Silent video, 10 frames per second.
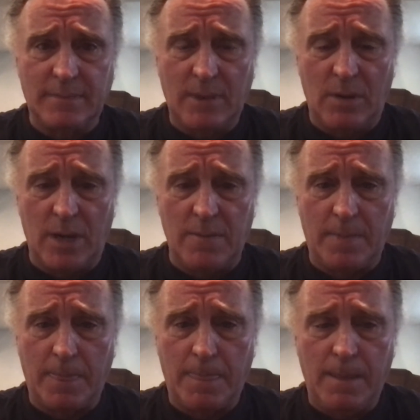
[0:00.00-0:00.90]
Okay?
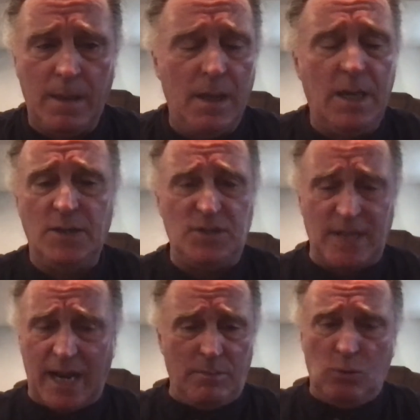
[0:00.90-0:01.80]
Just
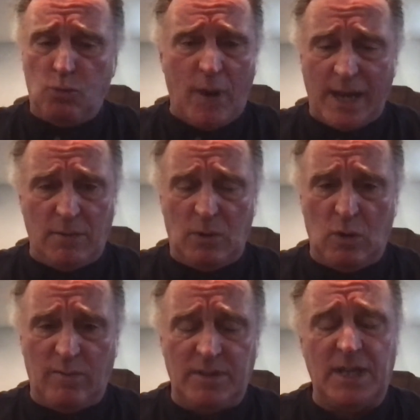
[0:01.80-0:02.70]
out of the random
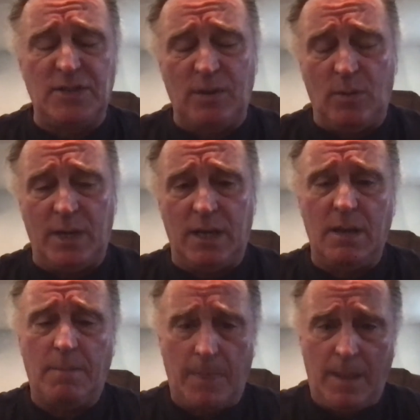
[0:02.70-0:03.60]
COVID test, he went in,
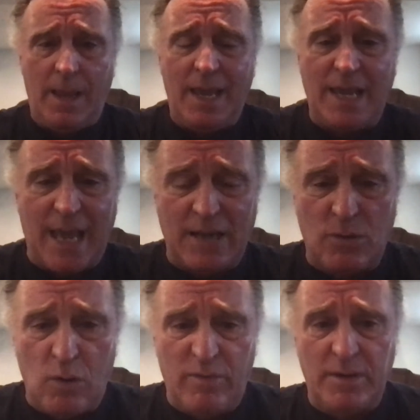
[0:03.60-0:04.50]
he had
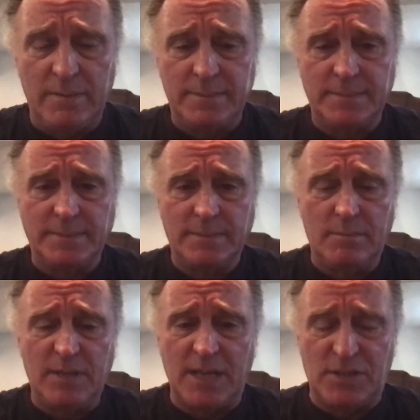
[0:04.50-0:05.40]
COVID,
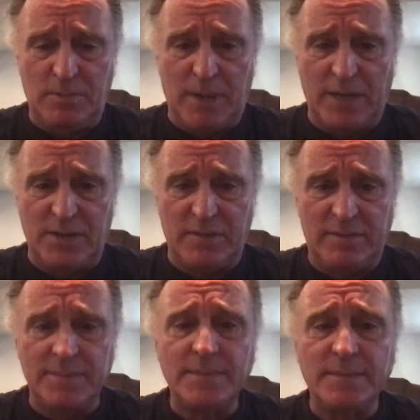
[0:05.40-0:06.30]
tested positive.
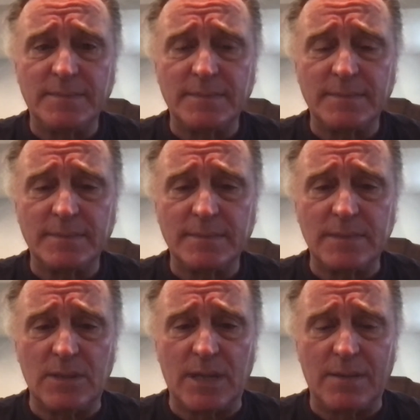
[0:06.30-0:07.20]

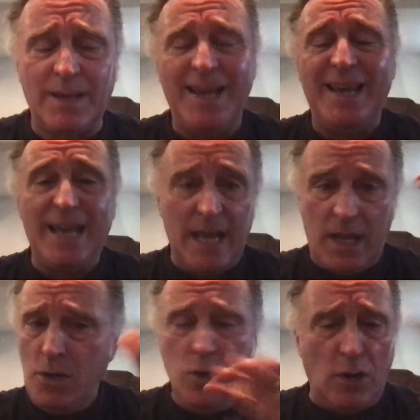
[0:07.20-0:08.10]
Okay?
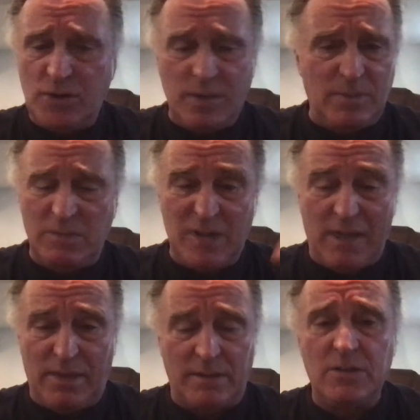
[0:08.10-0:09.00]
No symptoms,
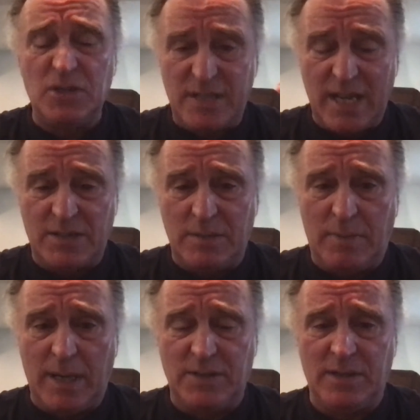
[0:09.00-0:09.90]
nothing. Just tested
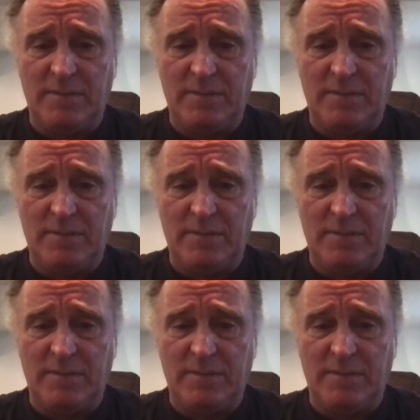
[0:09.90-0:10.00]
positive.